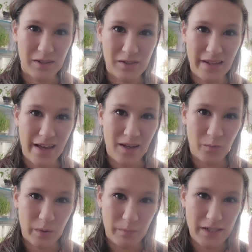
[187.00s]
gonna do that
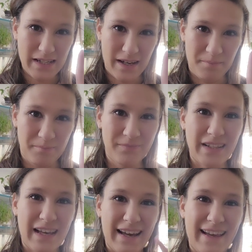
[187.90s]
one more time
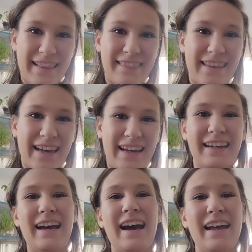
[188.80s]
and
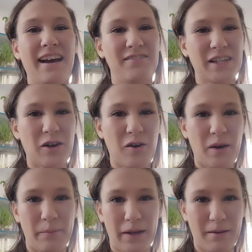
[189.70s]
then I have to go
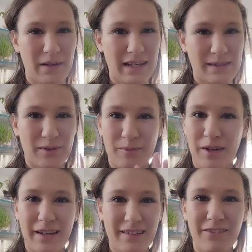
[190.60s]
and pick up my husband. I'm
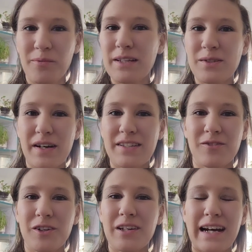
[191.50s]
not going to film it twice
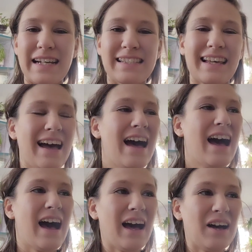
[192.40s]
for you guys.
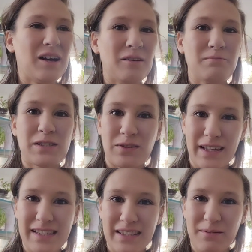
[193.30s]
Um, so
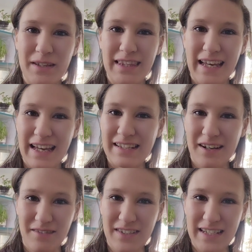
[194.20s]
that's going to be the end
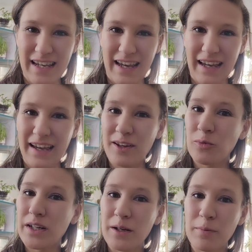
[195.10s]
of today, and
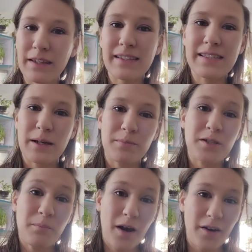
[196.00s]
we're going to pick this up
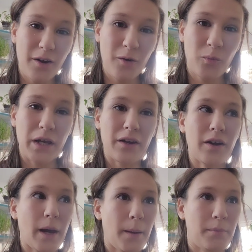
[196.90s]
tomorrow where
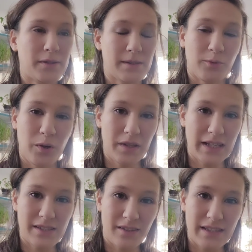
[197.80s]
I put some grow
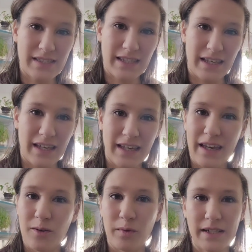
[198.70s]
lights on this thing,
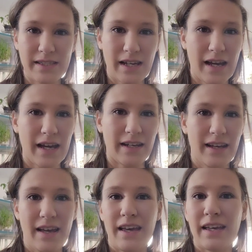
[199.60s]
and we decide
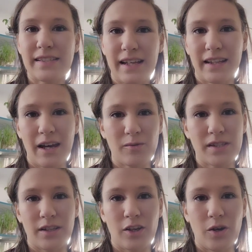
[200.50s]
exactly how it's
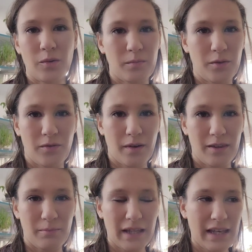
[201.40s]
going to go and move around
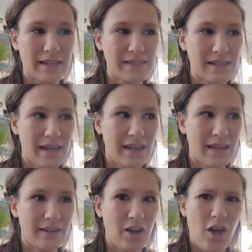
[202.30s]
the plants
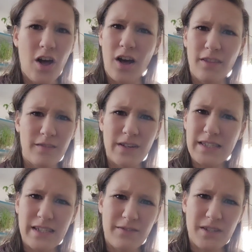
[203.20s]
and all the fun
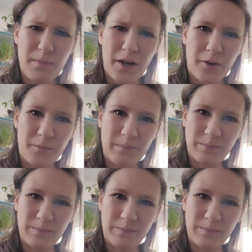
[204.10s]
stuff tomorrow.